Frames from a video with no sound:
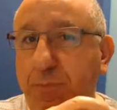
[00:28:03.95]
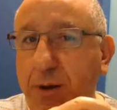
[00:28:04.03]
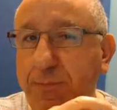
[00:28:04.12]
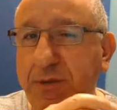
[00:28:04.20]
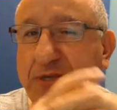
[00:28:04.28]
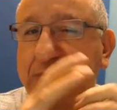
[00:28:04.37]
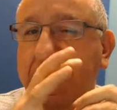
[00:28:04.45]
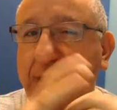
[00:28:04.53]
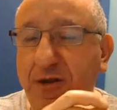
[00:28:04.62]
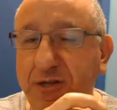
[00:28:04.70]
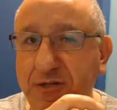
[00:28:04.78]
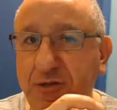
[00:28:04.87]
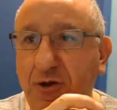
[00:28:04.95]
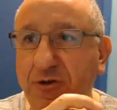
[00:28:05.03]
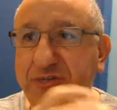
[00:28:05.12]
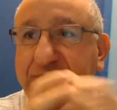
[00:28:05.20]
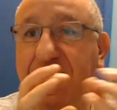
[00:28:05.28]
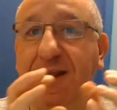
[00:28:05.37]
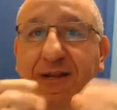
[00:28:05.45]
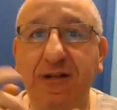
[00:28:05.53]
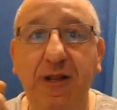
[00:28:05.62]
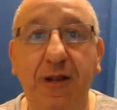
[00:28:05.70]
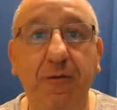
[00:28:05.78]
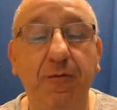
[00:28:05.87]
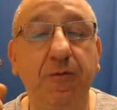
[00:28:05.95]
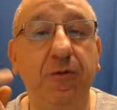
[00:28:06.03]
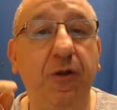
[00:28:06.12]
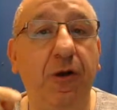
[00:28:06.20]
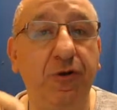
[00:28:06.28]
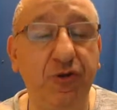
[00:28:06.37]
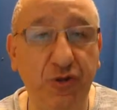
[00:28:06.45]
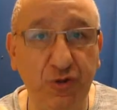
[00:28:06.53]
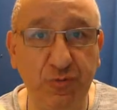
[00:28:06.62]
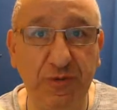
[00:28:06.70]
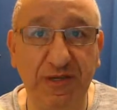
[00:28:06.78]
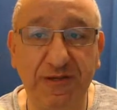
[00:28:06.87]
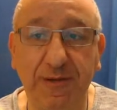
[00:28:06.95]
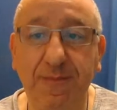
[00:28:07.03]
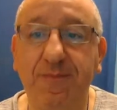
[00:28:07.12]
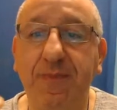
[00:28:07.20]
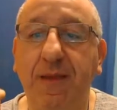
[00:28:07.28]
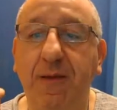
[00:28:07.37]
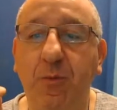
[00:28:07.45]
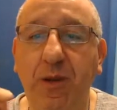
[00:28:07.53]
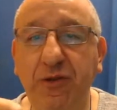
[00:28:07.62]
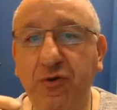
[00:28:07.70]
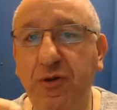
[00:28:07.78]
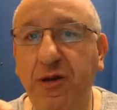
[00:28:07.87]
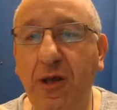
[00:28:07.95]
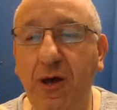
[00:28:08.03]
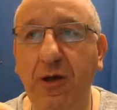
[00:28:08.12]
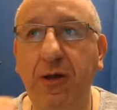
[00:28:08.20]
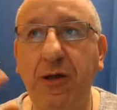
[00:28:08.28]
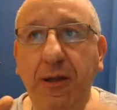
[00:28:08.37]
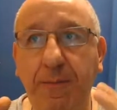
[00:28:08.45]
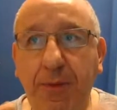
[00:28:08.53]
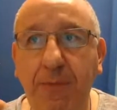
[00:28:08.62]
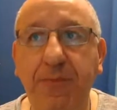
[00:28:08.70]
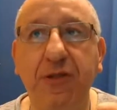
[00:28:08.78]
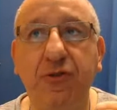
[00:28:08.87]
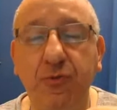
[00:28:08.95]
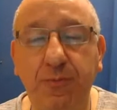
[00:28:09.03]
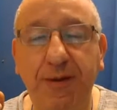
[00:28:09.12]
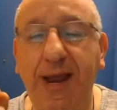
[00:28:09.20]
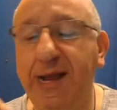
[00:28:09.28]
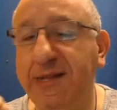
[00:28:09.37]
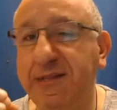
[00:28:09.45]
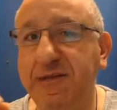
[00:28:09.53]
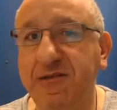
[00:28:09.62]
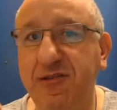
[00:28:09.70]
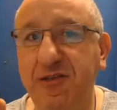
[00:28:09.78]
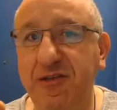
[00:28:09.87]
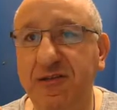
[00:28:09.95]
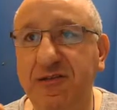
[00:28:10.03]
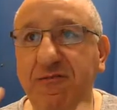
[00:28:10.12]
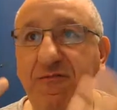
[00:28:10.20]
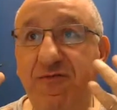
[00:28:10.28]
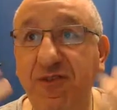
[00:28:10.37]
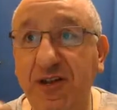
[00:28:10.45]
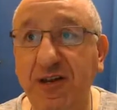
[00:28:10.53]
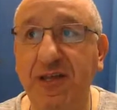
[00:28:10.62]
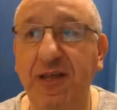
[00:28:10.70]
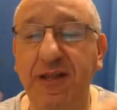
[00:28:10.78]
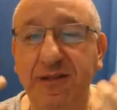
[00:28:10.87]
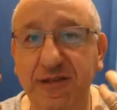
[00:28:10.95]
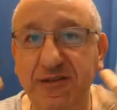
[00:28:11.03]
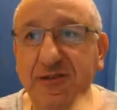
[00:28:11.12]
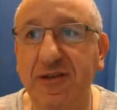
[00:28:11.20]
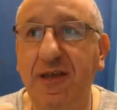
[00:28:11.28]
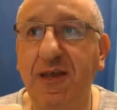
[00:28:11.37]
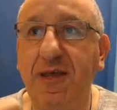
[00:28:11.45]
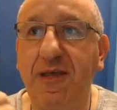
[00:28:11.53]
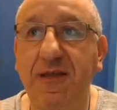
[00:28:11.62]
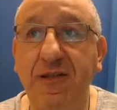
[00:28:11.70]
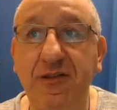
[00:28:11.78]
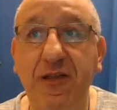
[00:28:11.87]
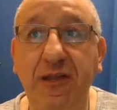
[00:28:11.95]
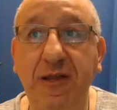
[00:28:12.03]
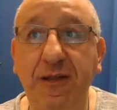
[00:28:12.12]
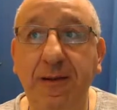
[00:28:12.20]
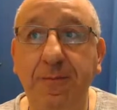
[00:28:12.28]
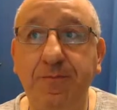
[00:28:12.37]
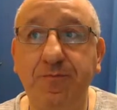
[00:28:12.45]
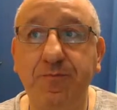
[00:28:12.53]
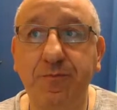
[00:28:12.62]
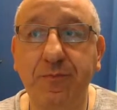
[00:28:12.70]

puppies and other dogs rather than on humans. When you allow a puppy to practice this feeling and this um,